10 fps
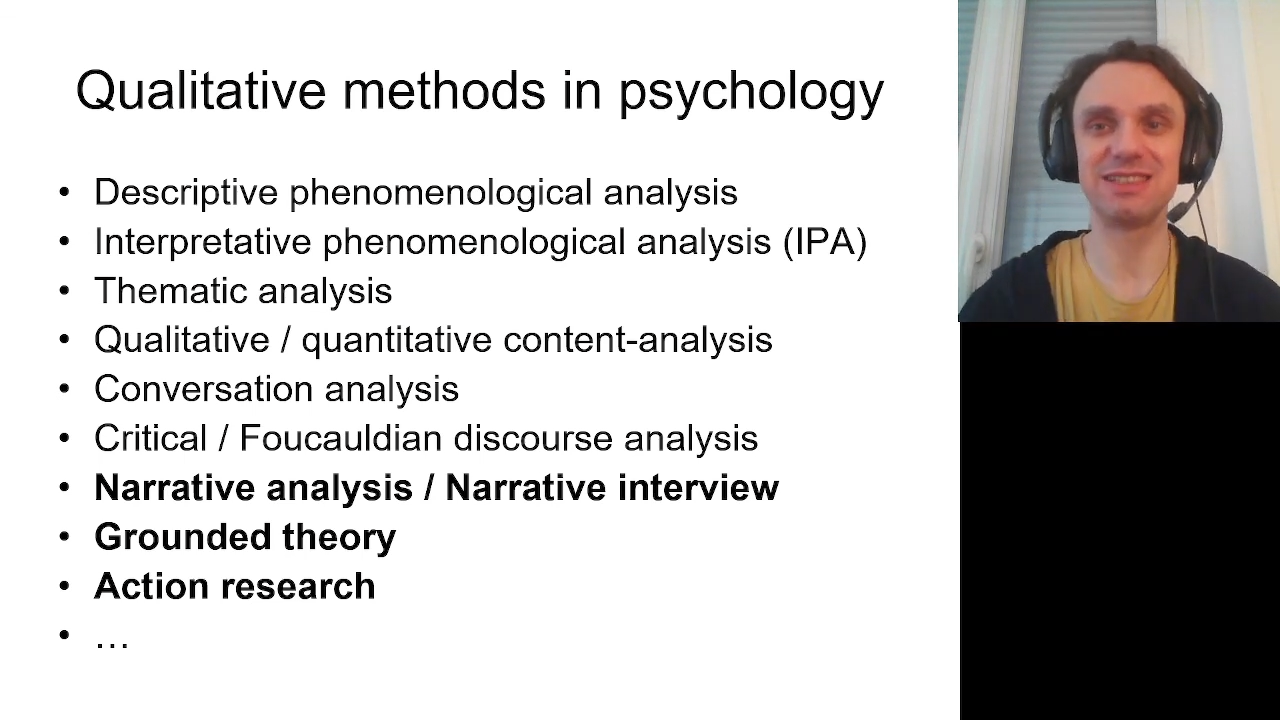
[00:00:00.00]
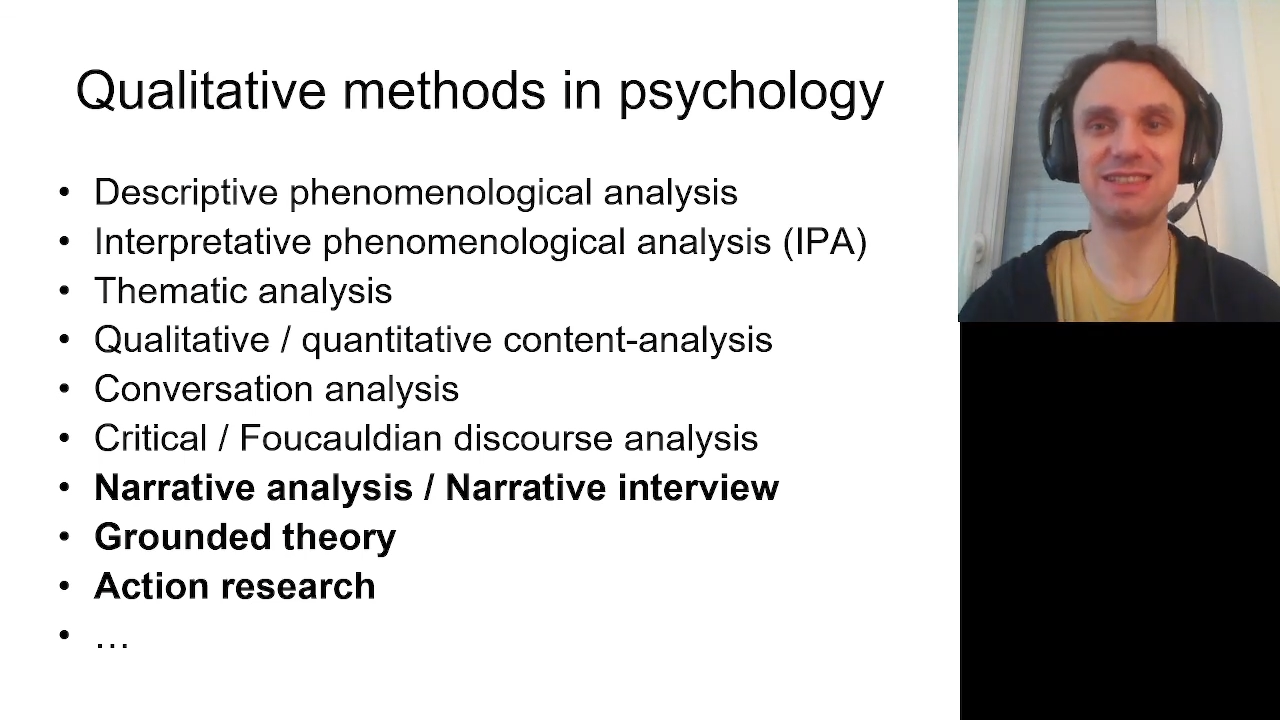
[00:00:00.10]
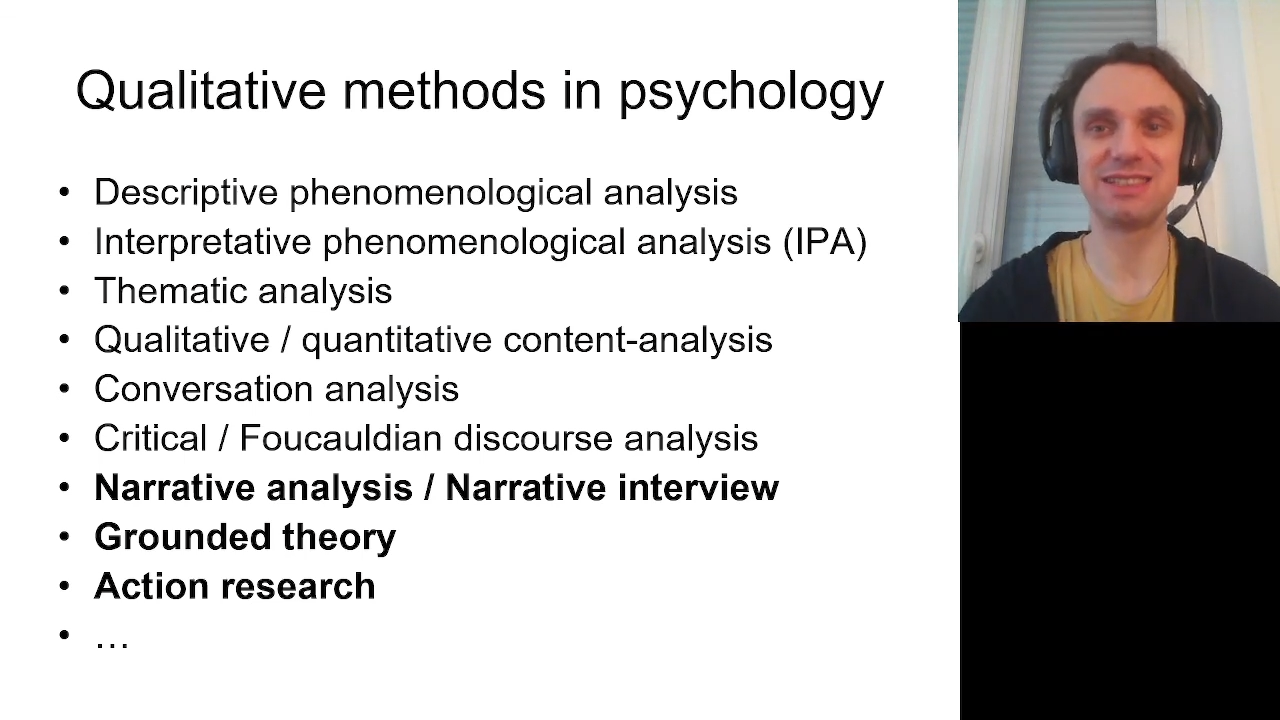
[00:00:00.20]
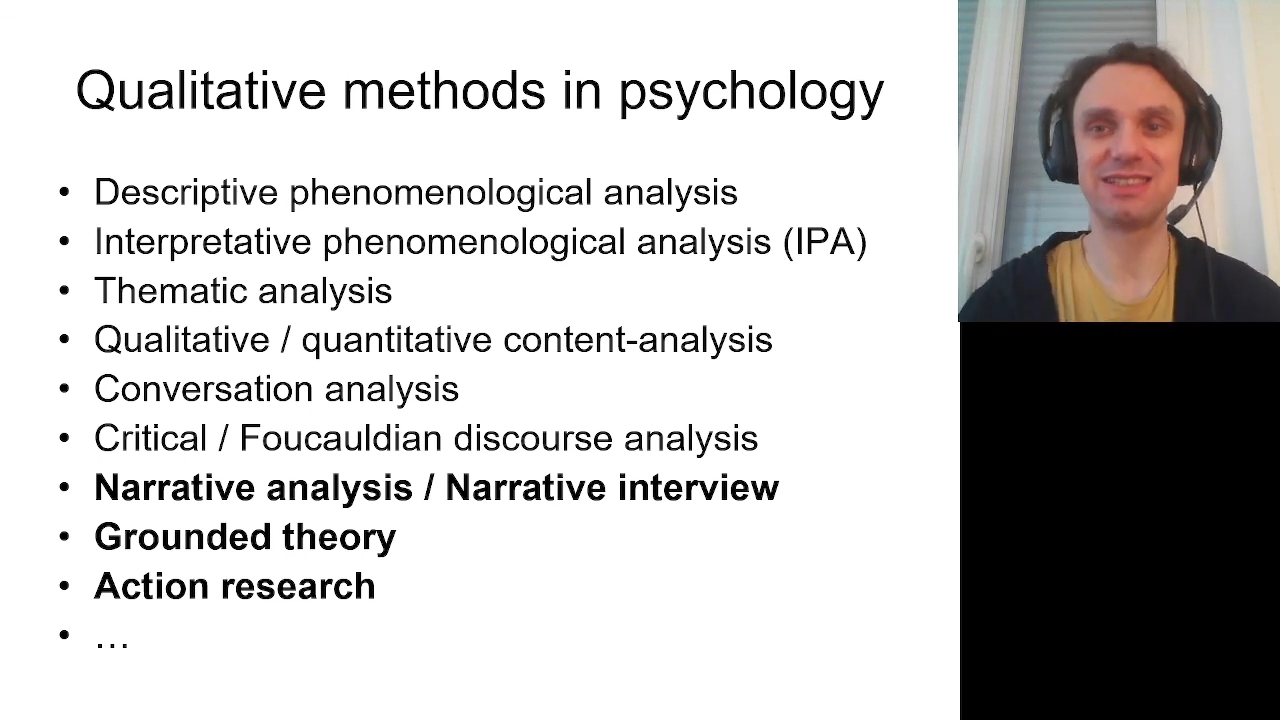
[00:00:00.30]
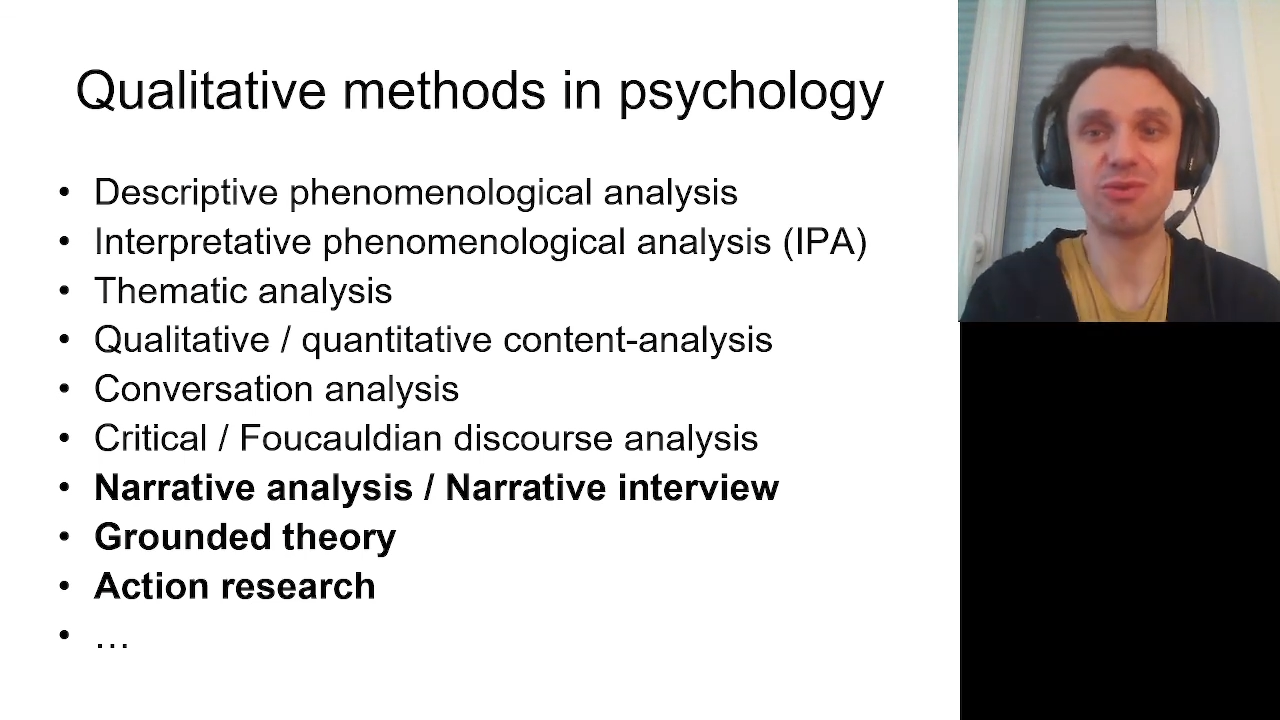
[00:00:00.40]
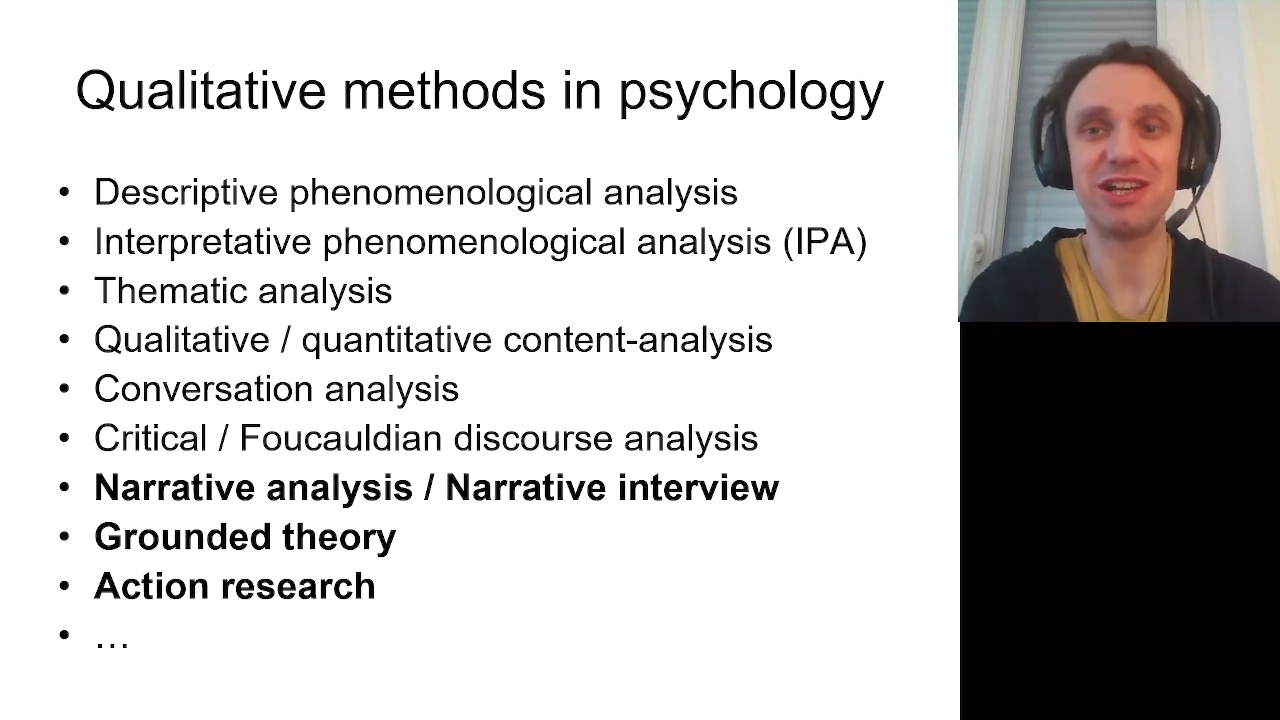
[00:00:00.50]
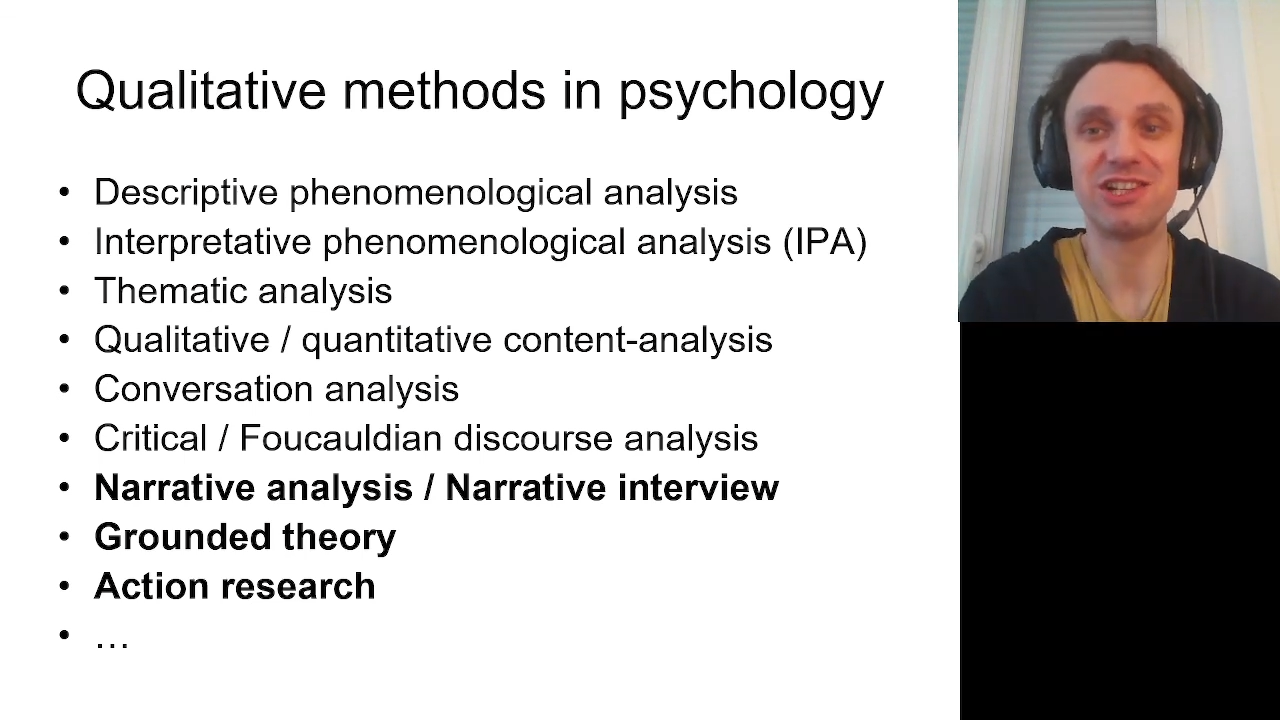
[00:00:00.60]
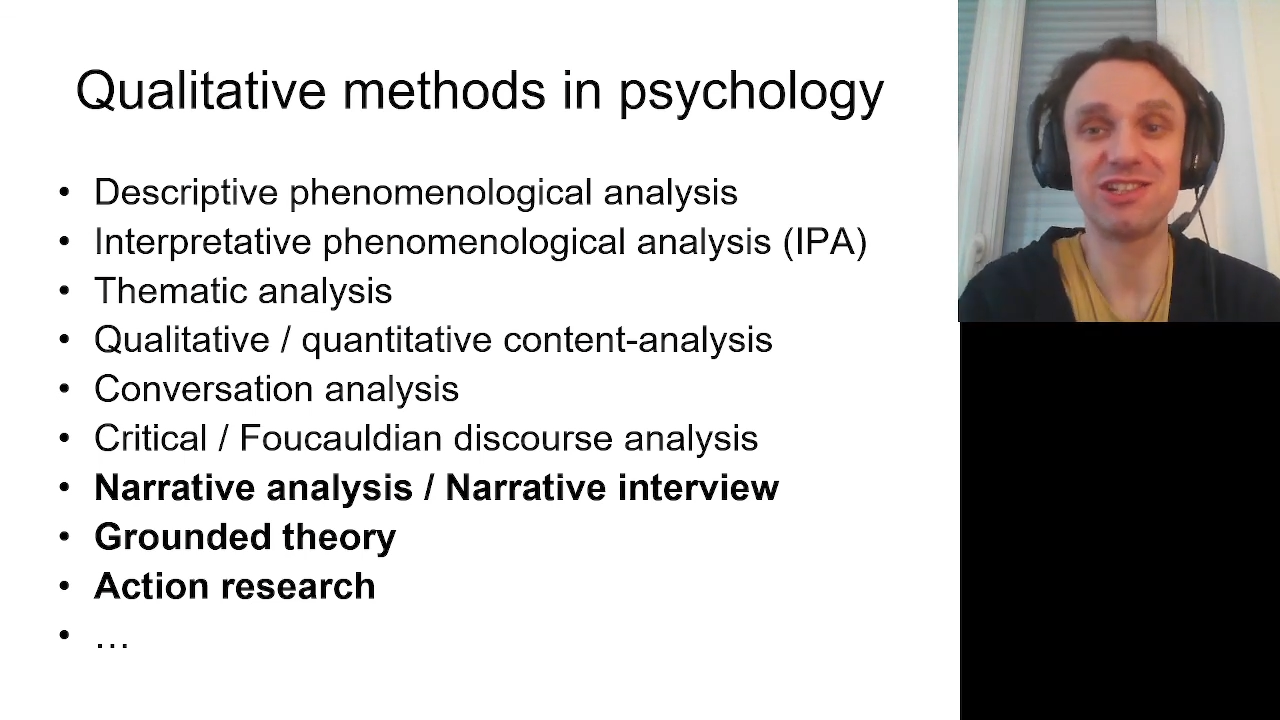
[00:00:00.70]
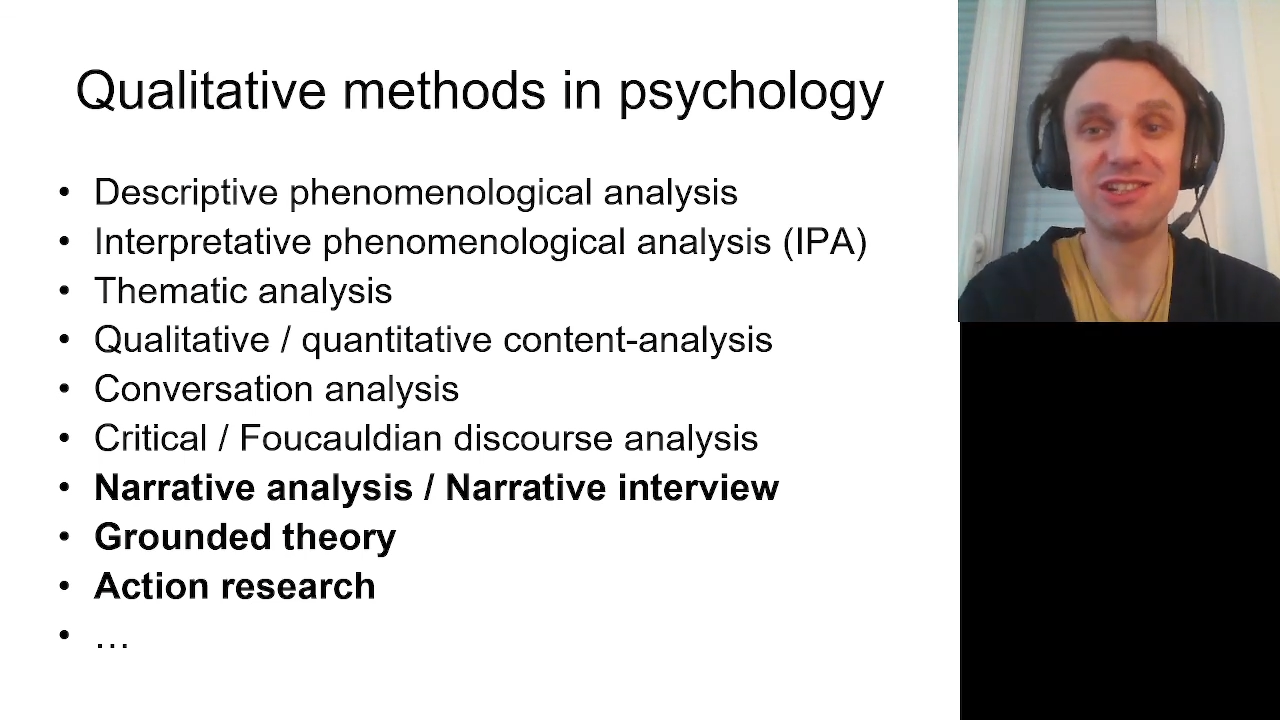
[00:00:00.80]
some questions